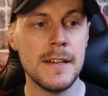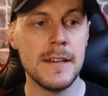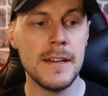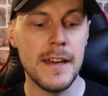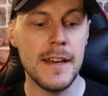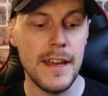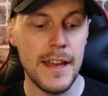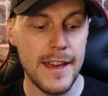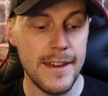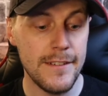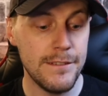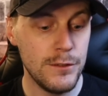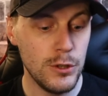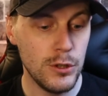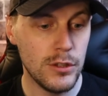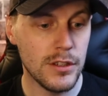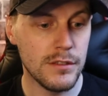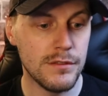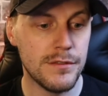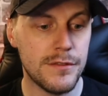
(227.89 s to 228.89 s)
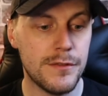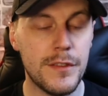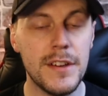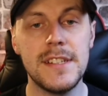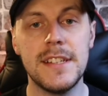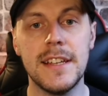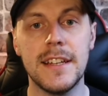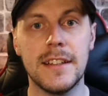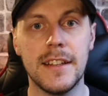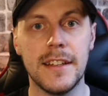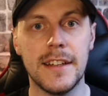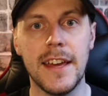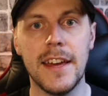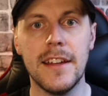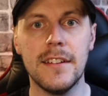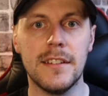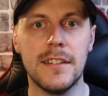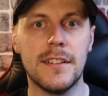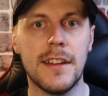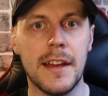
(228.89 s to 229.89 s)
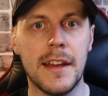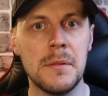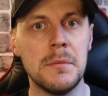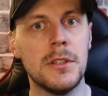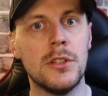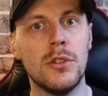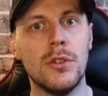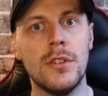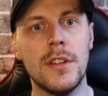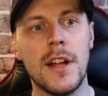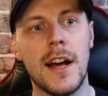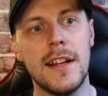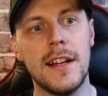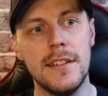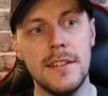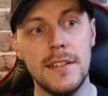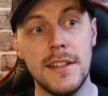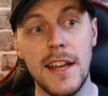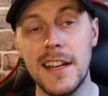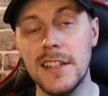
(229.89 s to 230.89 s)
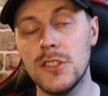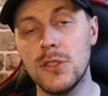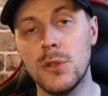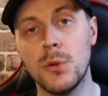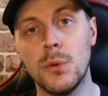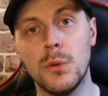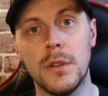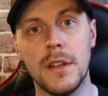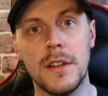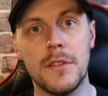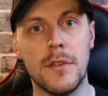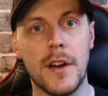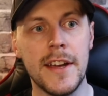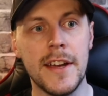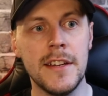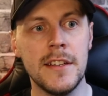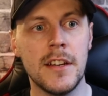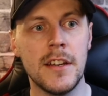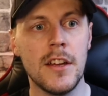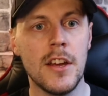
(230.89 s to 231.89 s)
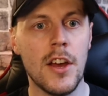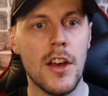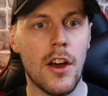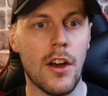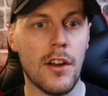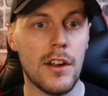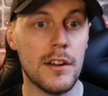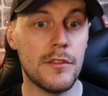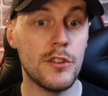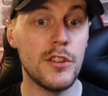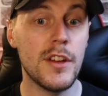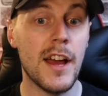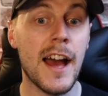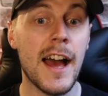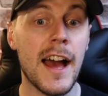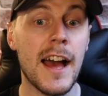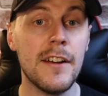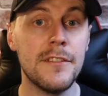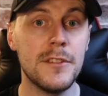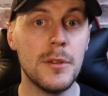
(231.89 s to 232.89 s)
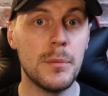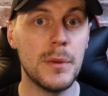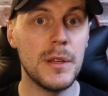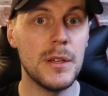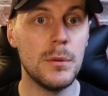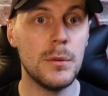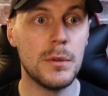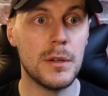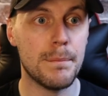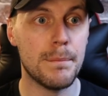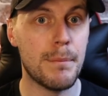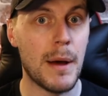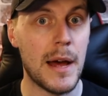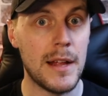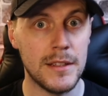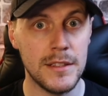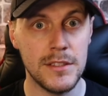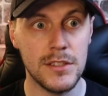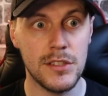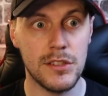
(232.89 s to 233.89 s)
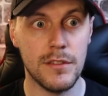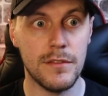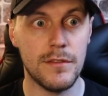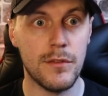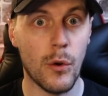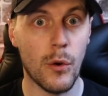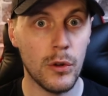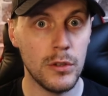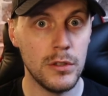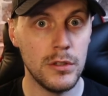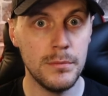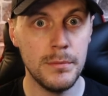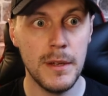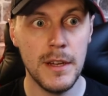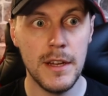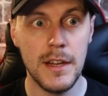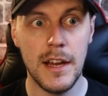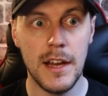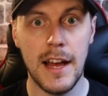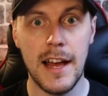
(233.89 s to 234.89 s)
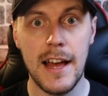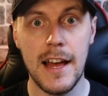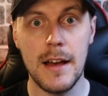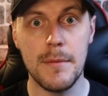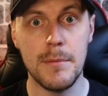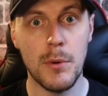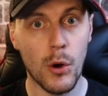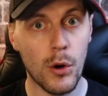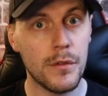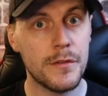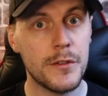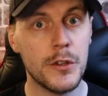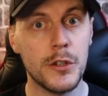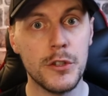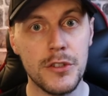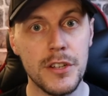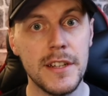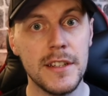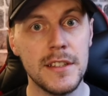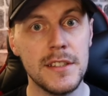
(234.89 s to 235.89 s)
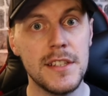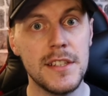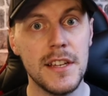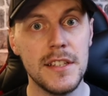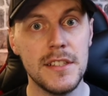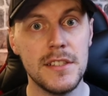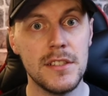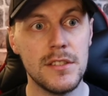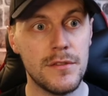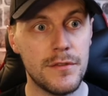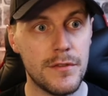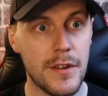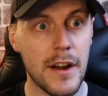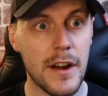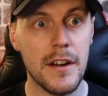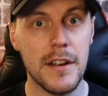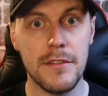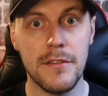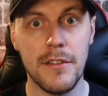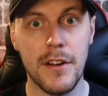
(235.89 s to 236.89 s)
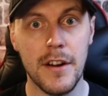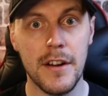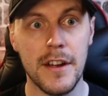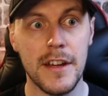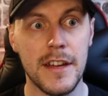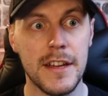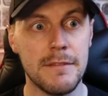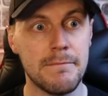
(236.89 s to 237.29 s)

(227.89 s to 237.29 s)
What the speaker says: If you can physically get the time to do that, that's totally fine. However, you have to be able to balance the volume of your training sessions very, very